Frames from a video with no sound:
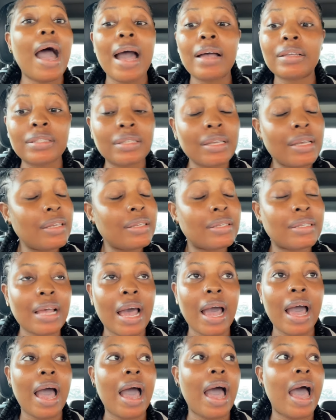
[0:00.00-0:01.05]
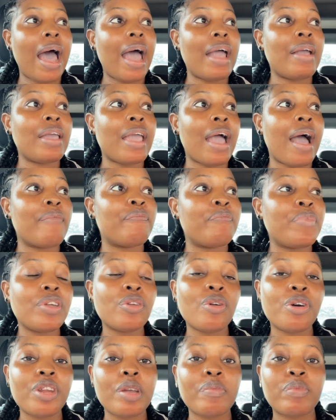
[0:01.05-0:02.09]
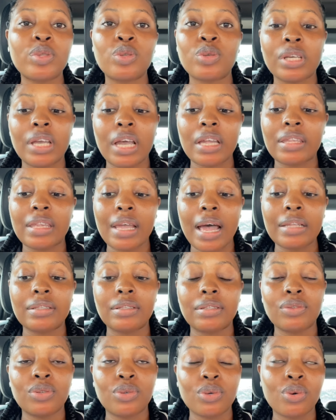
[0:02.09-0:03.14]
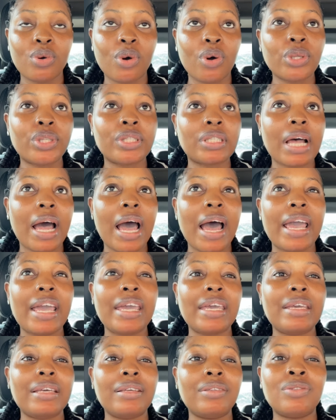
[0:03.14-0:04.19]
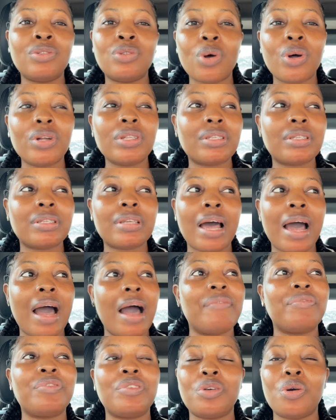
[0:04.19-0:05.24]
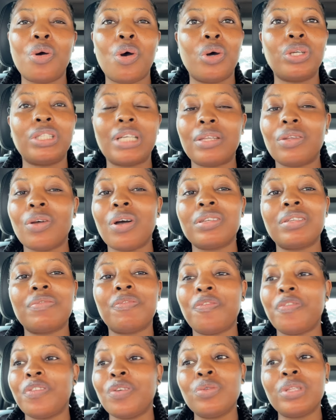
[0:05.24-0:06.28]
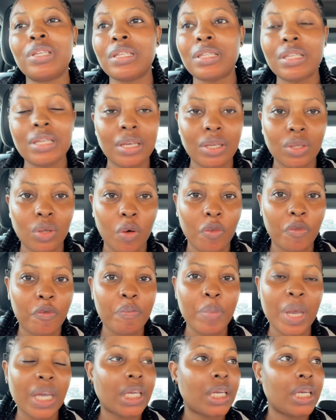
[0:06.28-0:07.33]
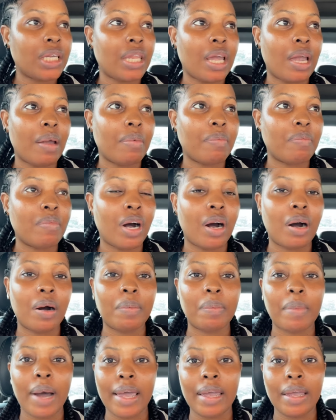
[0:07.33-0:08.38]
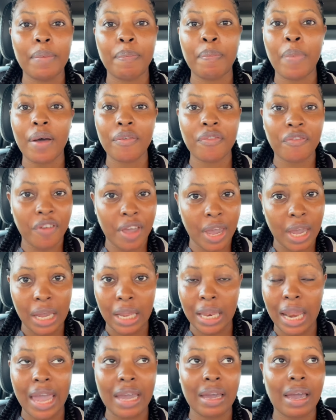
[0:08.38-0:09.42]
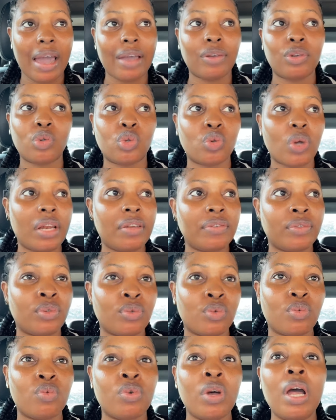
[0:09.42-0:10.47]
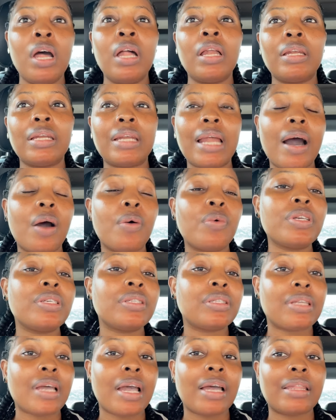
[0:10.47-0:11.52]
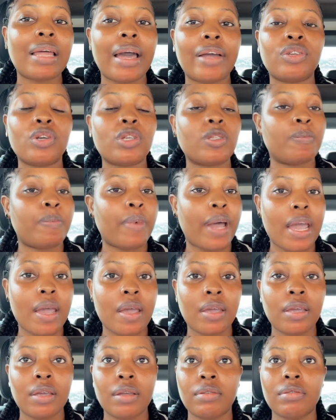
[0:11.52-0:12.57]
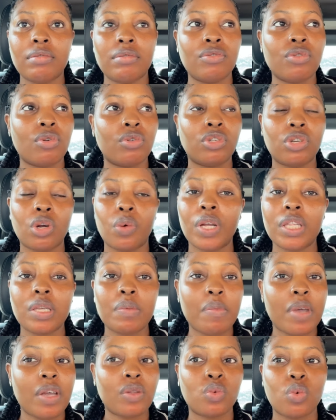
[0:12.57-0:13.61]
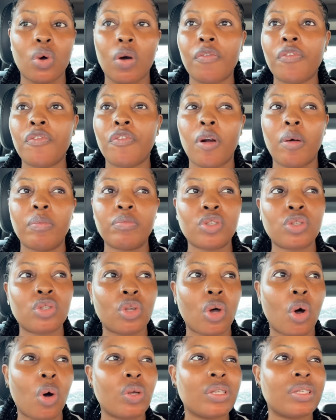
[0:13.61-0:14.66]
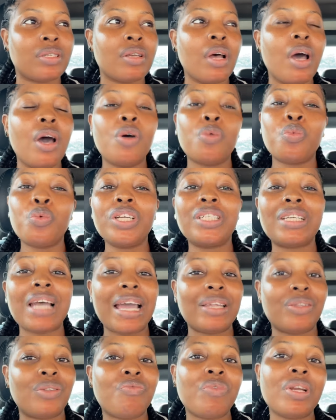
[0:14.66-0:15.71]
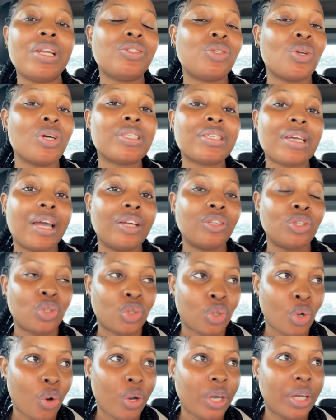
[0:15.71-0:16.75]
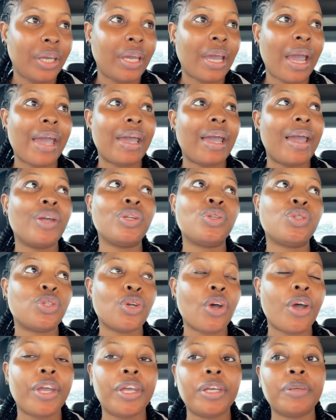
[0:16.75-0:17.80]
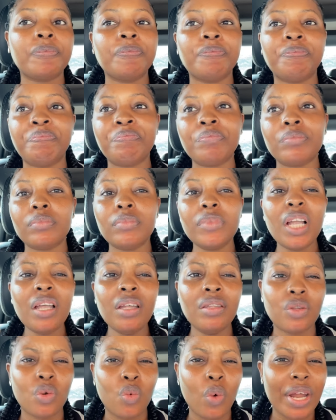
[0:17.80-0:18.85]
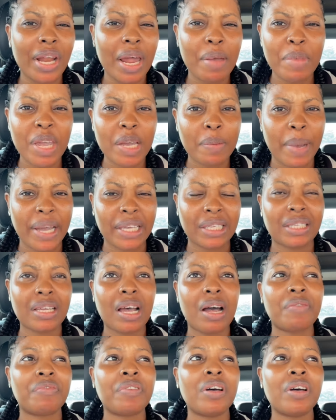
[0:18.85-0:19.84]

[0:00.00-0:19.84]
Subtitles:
Since I have been unable to get that yogurt, I don't have the urge, I don't feel the need of making my parfait like I usually do. Now instead I just buy, you know, the already made one from stores, which I really don't enjoy. I enjoy the one I make myself.